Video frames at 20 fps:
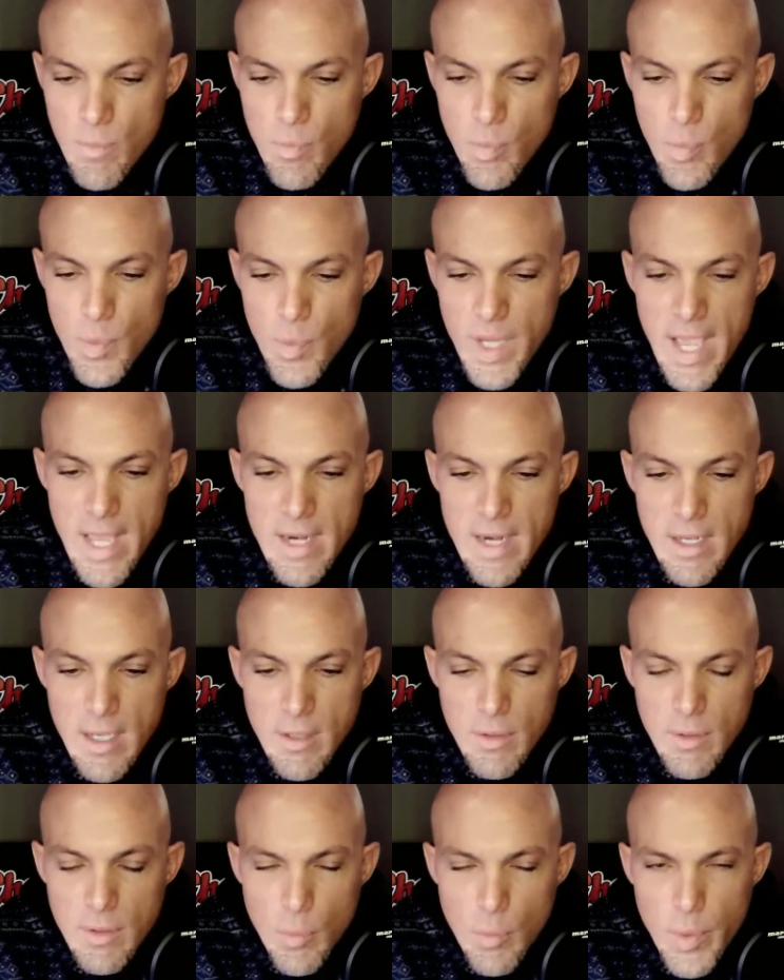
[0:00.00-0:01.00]
We had a
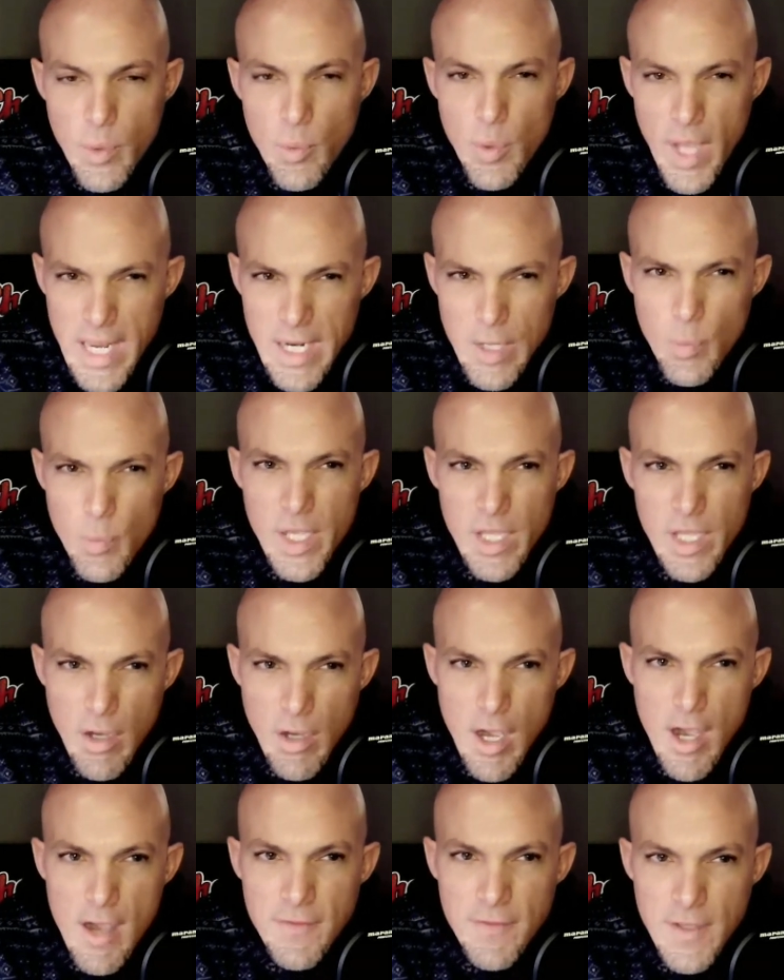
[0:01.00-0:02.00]
week
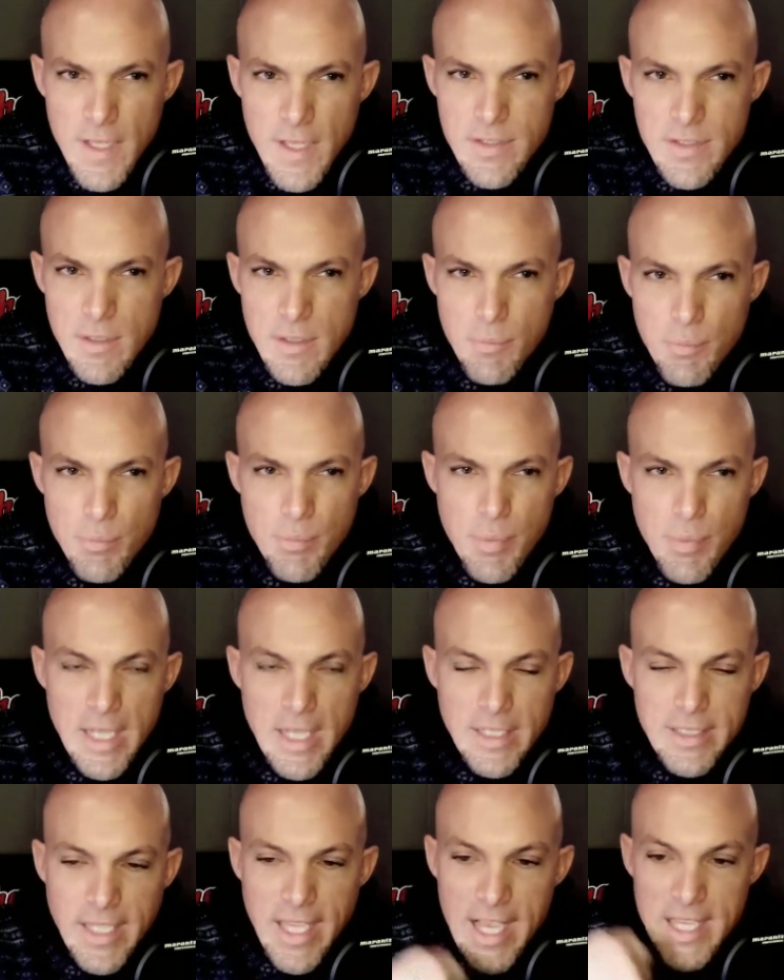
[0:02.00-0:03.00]
off because the
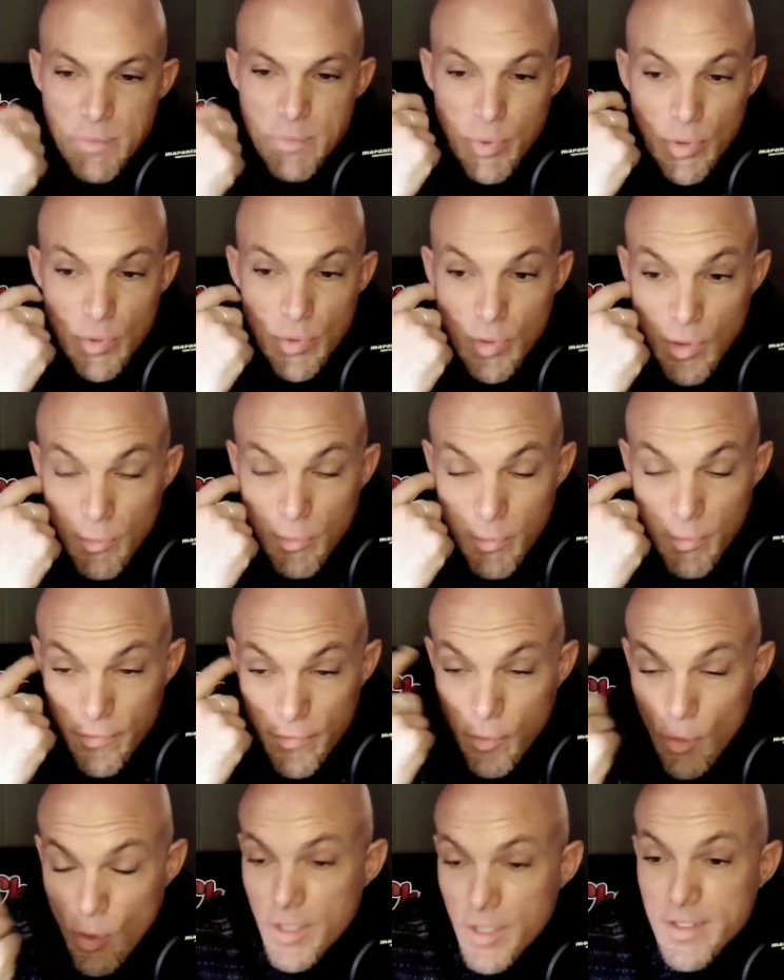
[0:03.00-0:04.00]
podcast
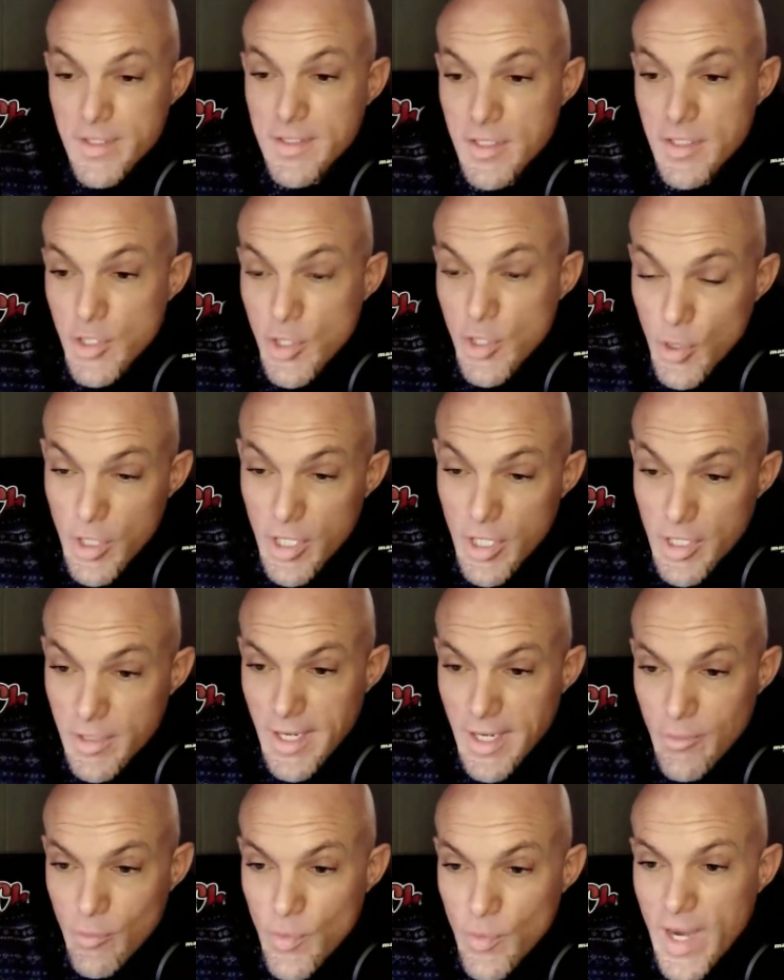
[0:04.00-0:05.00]
before you're
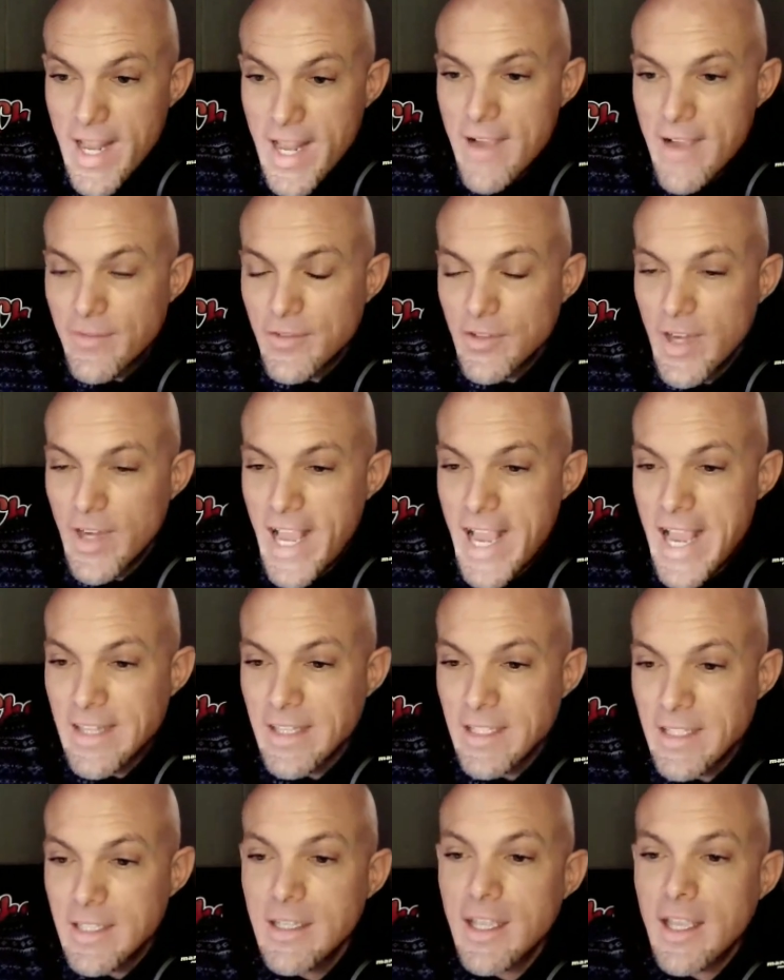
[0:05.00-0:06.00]
right after
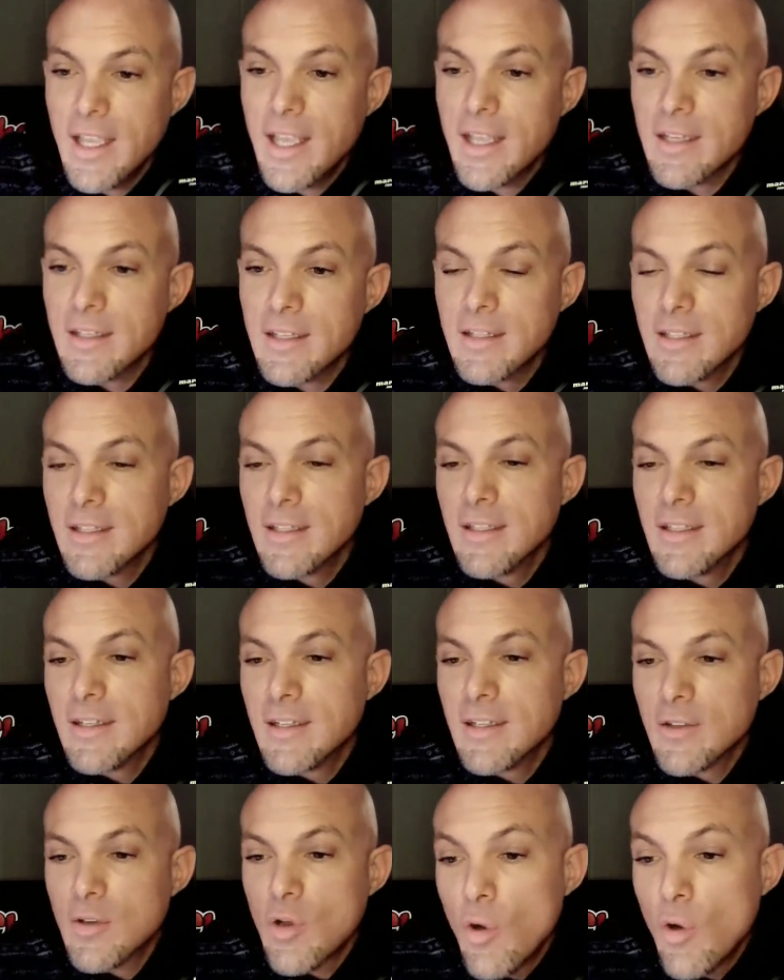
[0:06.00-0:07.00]
Hanlon and
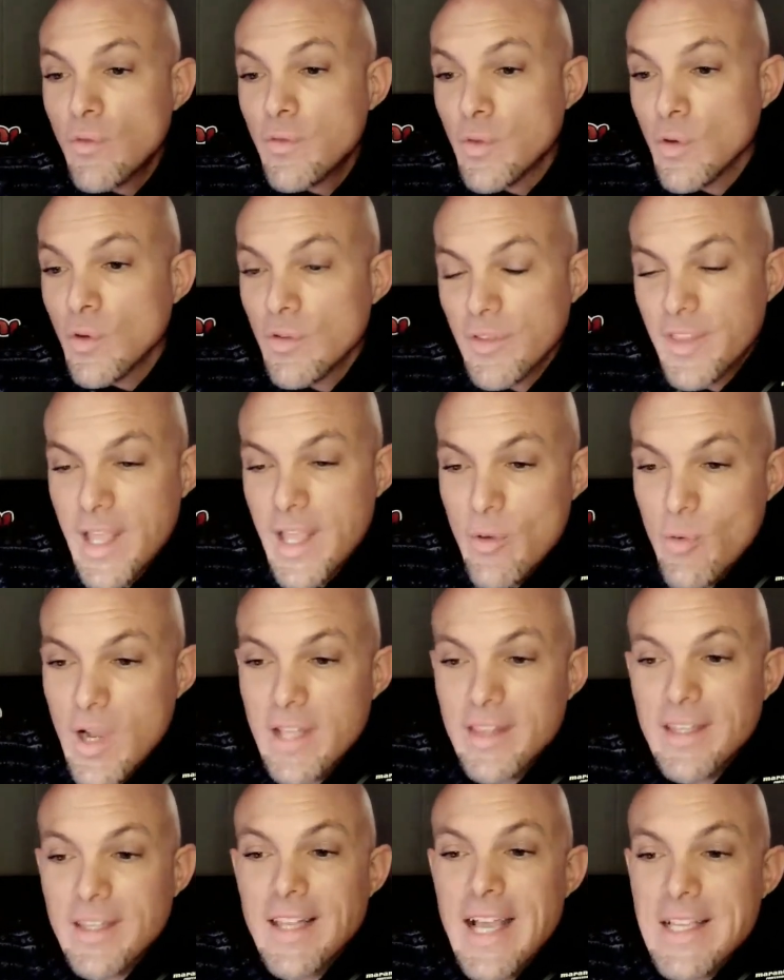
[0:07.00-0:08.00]
Kofel. They were on
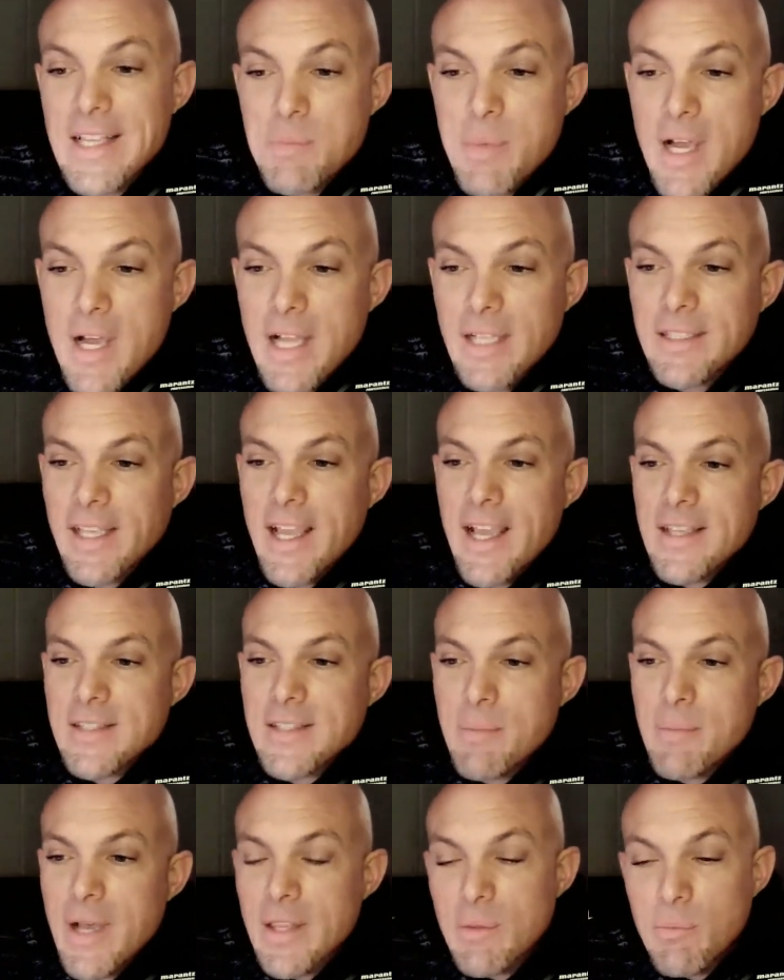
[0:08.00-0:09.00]
the last podcast
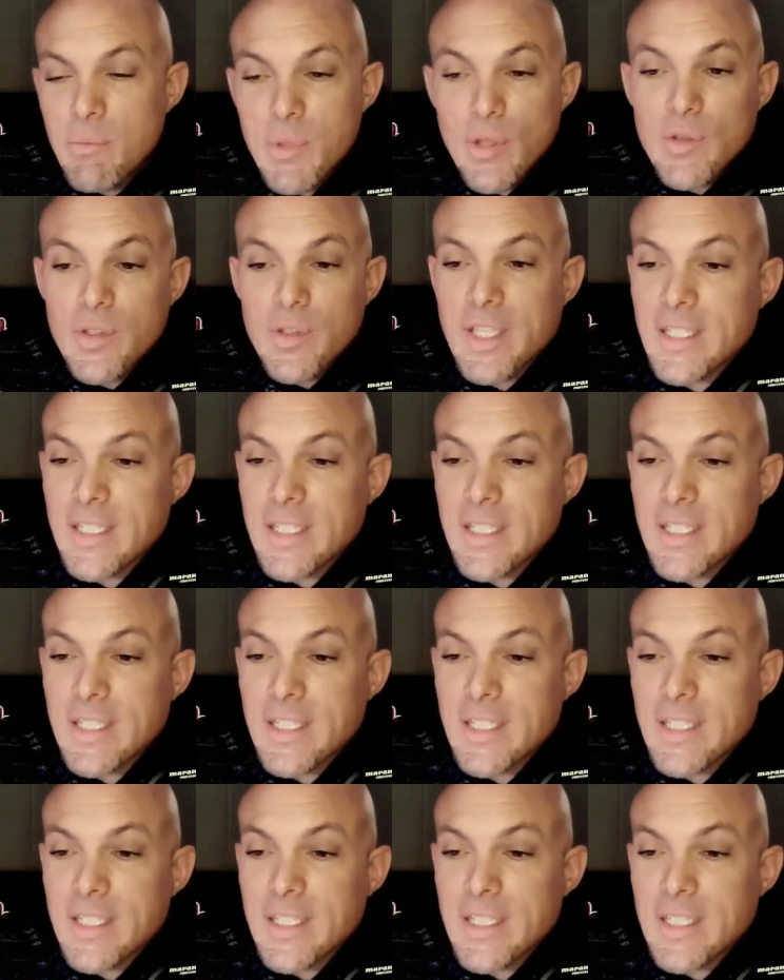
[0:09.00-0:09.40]
about the building.